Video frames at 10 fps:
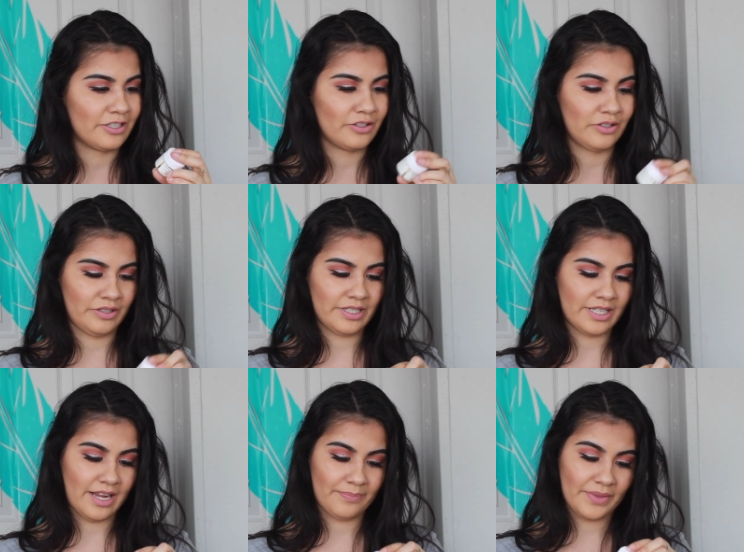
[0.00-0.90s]
I just
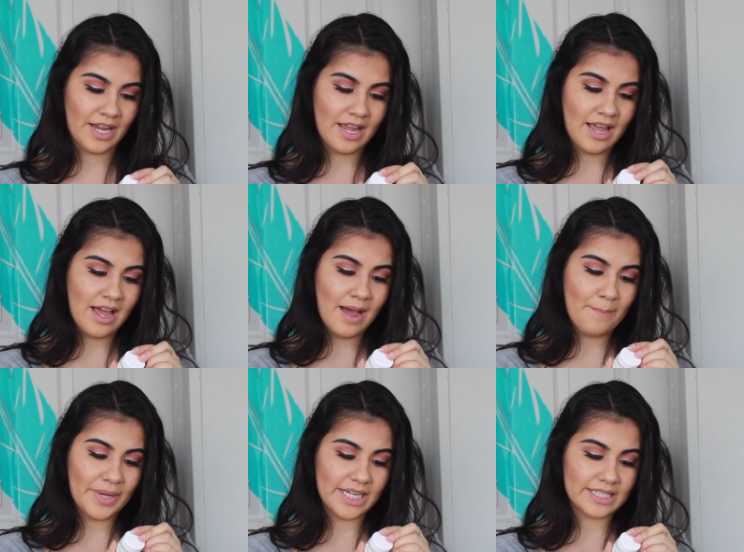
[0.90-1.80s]
noticed that.
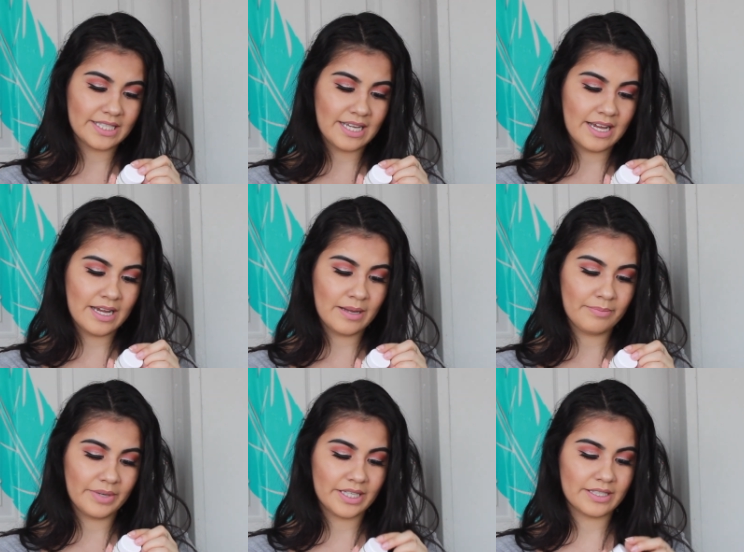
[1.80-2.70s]
But it's
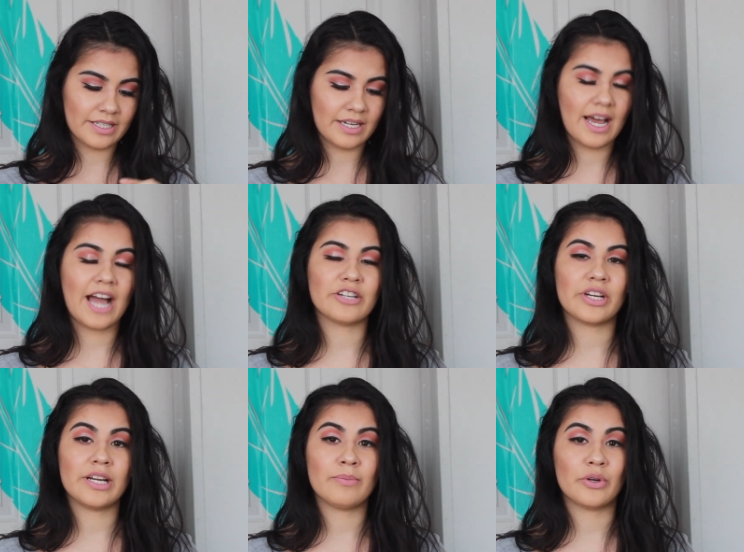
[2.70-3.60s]
a
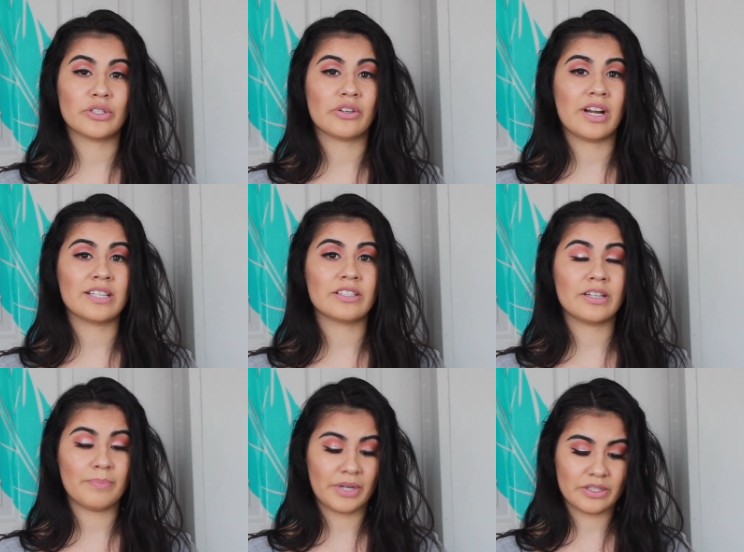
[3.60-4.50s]
hydrating
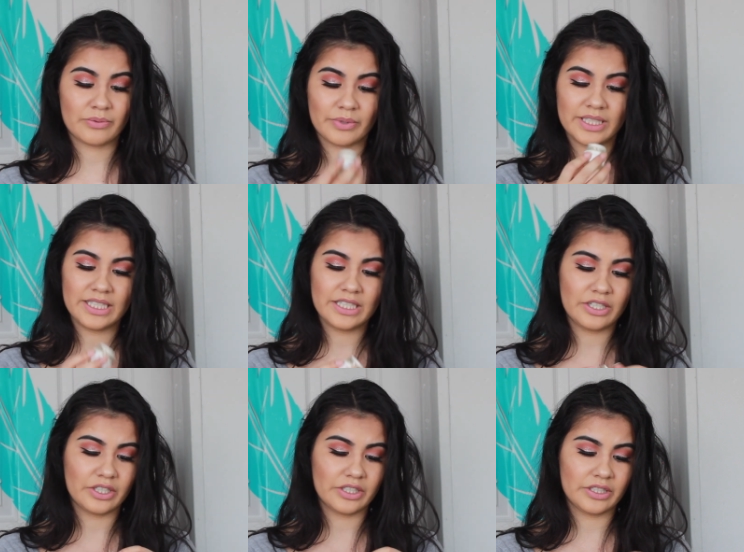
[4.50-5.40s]
moisturizer, but it's really
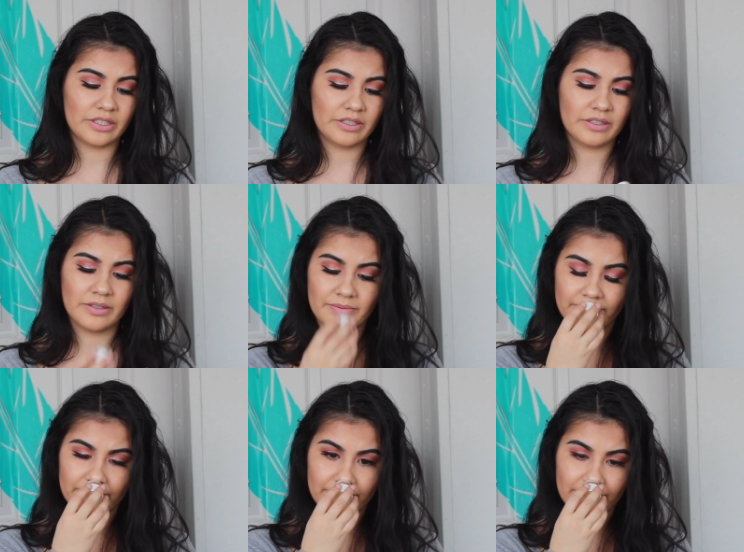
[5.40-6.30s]
good.
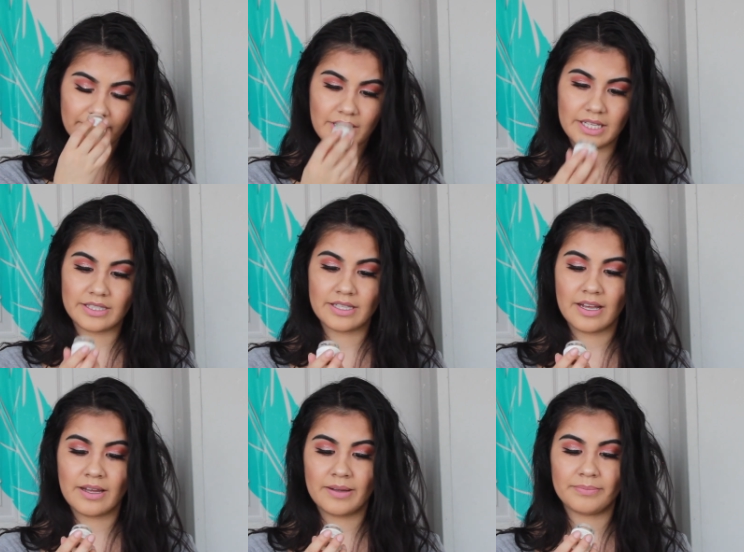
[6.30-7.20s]
It's
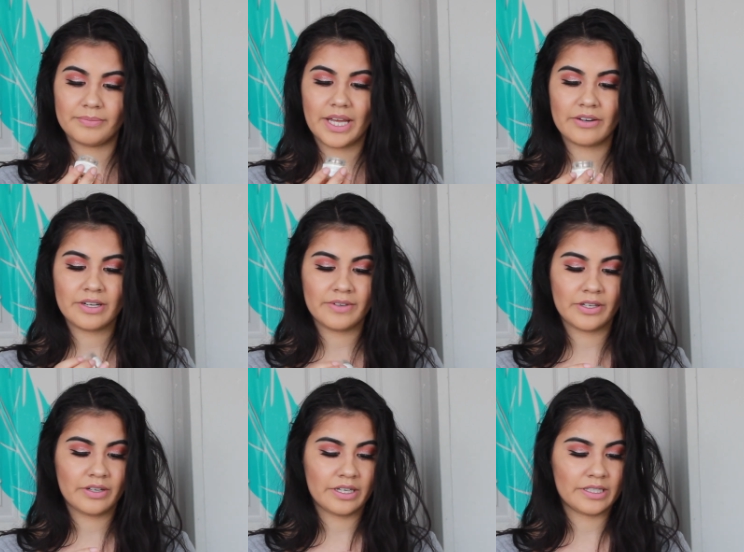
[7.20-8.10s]
I don't even
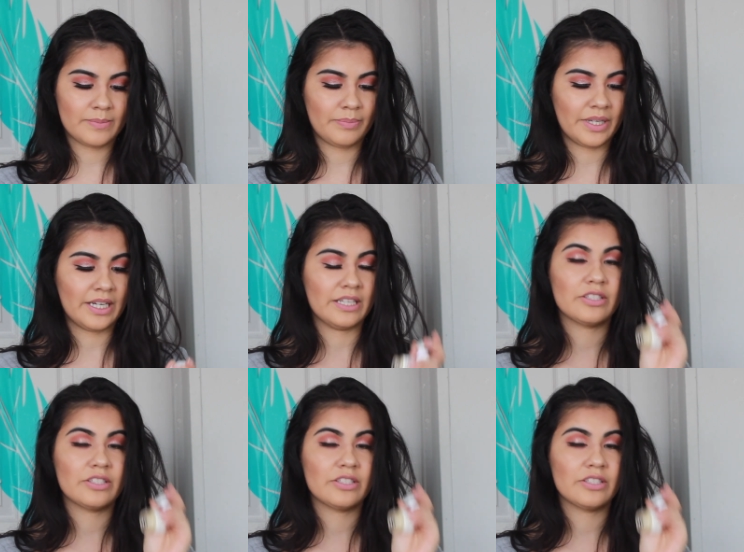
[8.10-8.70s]
know how to explain it.